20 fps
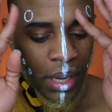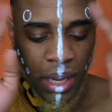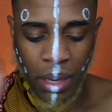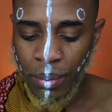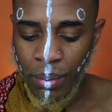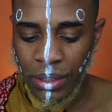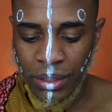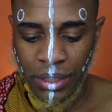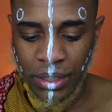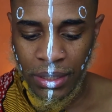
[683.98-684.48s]
It
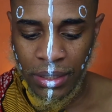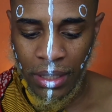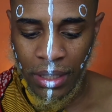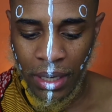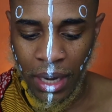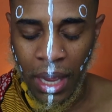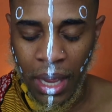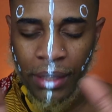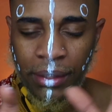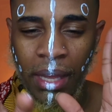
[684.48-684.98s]
was just a
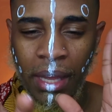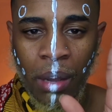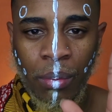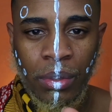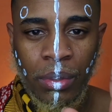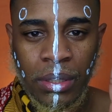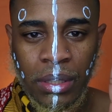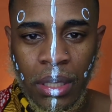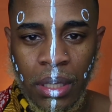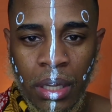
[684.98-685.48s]
lot.
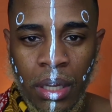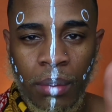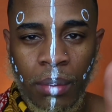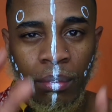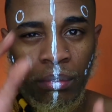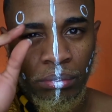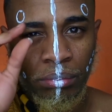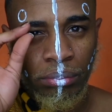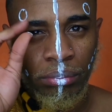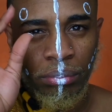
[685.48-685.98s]
That was
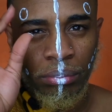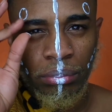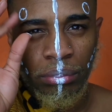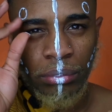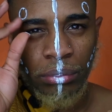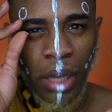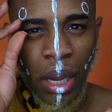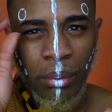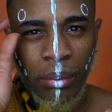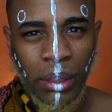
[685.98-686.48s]

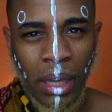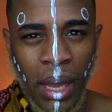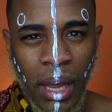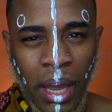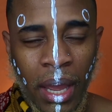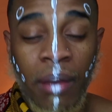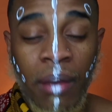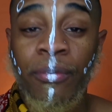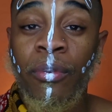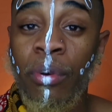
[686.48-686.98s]
guy with the
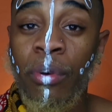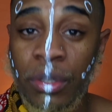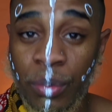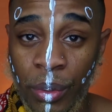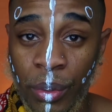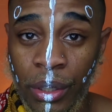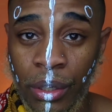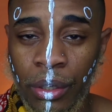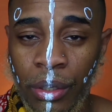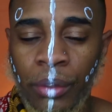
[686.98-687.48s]
eye, Forrest
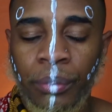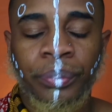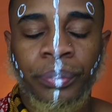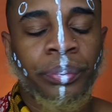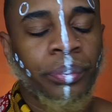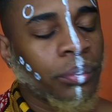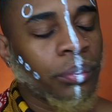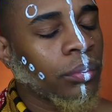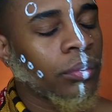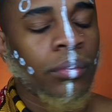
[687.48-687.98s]
Whitaker.
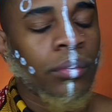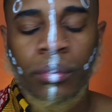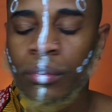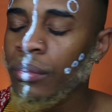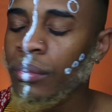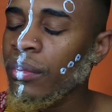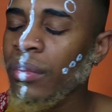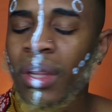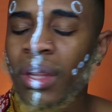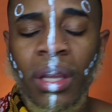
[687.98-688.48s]

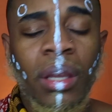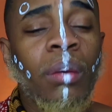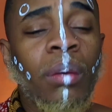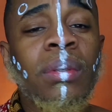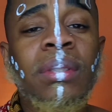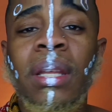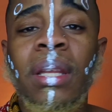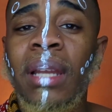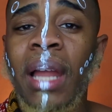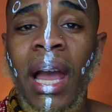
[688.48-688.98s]
It
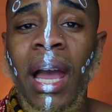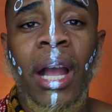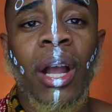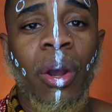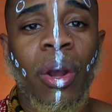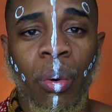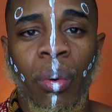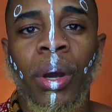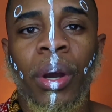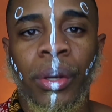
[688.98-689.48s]
was a
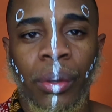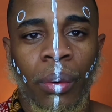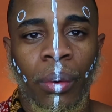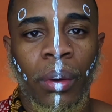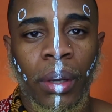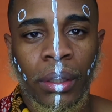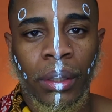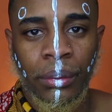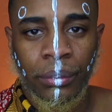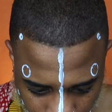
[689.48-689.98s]
lot going
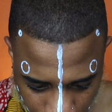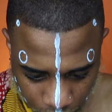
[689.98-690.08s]
on.